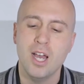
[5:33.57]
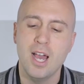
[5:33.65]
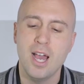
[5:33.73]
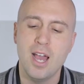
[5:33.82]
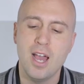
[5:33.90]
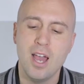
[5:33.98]

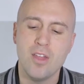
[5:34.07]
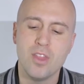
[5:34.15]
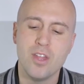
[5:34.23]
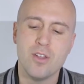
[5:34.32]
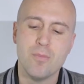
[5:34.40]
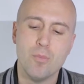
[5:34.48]
Uh, and
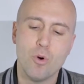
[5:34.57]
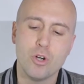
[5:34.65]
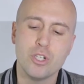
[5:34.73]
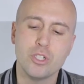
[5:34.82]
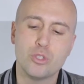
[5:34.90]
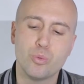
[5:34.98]
then the
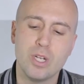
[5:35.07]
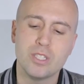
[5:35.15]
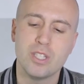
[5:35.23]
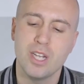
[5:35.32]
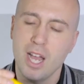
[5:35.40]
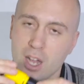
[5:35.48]
more you
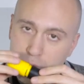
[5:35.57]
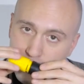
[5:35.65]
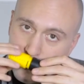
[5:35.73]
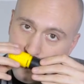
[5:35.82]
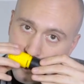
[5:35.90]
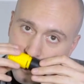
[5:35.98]
twist it out,
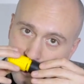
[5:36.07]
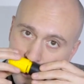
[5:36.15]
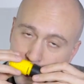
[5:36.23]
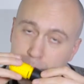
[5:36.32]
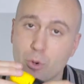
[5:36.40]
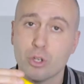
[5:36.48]

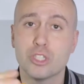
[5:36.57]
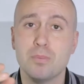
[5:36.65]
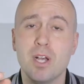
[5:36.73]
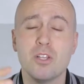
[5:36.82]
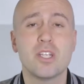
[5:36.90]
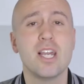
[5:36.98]
the more
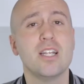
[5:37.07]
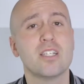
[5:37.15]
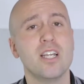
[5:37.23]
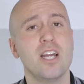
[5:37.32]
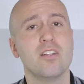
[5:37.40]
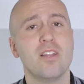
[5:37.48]
smell you get,
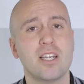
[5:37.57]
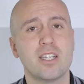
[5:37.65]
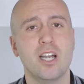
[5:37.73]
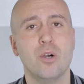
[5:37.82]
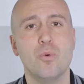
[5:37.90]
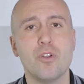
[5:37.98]
kind of like a
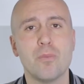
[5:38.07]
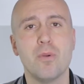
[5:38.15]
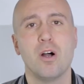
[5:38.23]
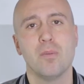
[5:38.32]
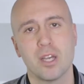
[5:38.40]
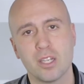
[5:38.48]

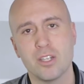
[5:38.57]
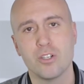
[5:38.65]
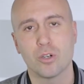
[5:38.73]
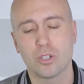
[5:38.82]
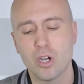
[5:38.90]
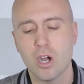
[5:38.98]
Wunderbaum like in
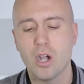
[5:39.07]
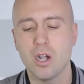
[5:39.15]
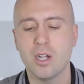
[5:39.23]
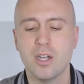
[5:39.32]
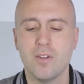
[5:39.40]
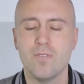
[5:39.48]
your
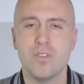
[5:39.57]
car.